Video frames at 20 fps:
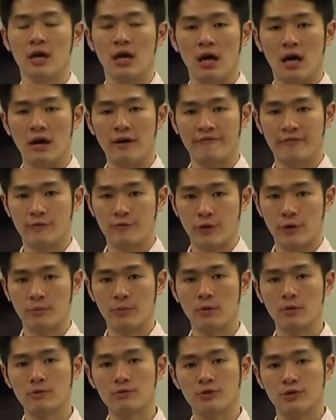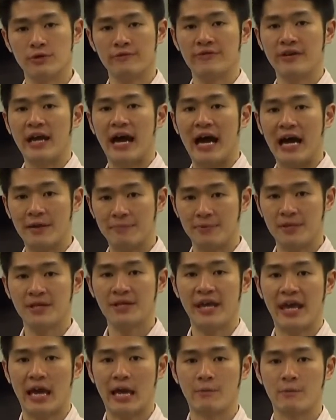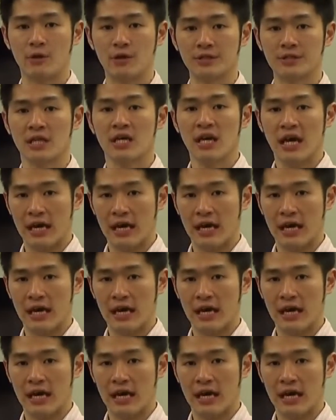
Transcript: of the remote GeoVision IP cameras